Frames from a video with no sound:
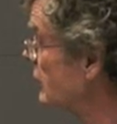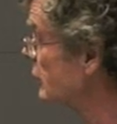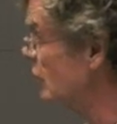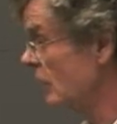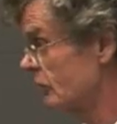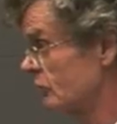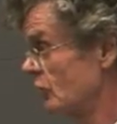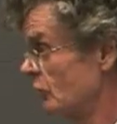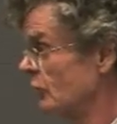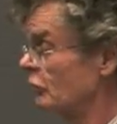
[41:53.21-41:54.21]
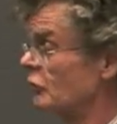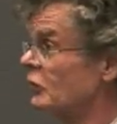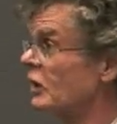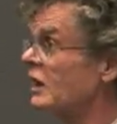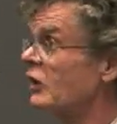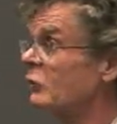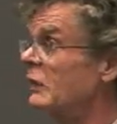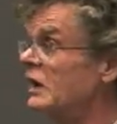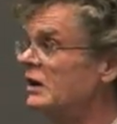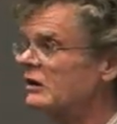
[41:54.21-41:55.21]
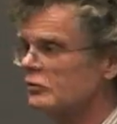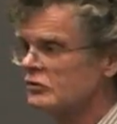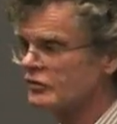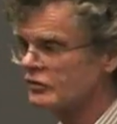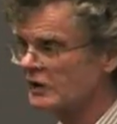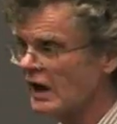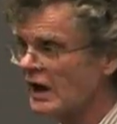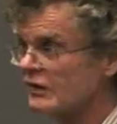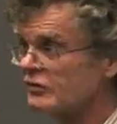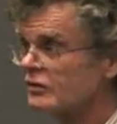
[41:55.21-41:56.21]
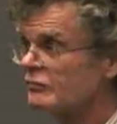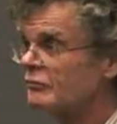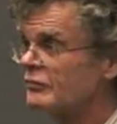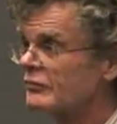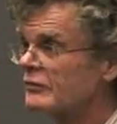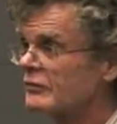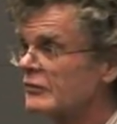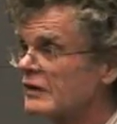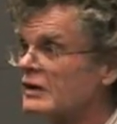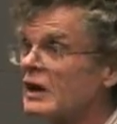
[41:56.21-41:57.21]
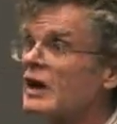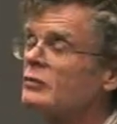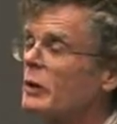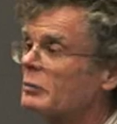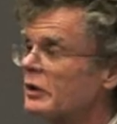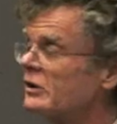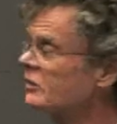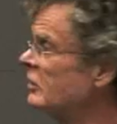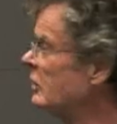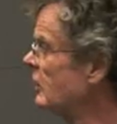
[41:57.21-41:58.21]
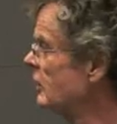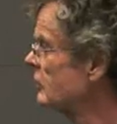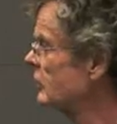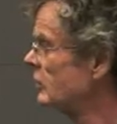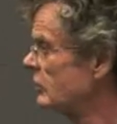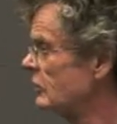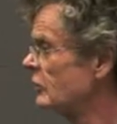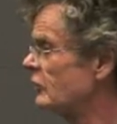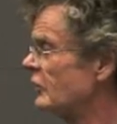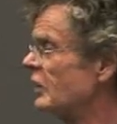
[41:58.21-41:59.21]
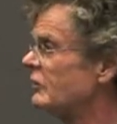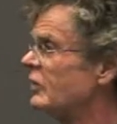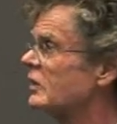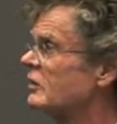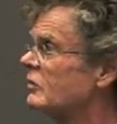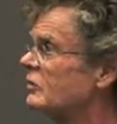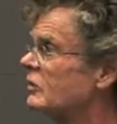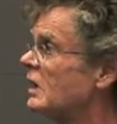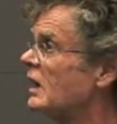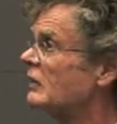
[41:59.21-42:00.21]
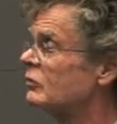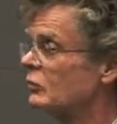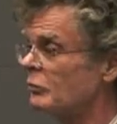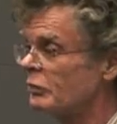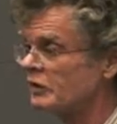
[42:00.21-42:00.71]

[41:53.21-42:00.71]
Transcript: It's going to th you're going to get the mean, which is three halves. In a large population, it's going to grow with, at a factor of three halves from one